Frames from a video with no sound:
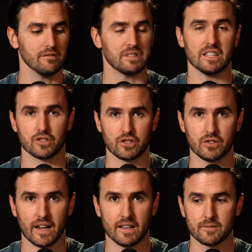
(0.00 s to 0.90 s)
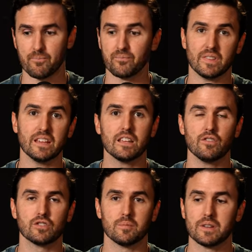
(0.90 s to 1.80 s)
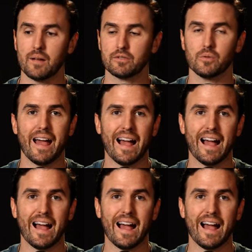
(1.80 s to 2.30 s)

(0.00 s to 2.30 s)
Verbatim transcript: teach to you guys, then give you some time to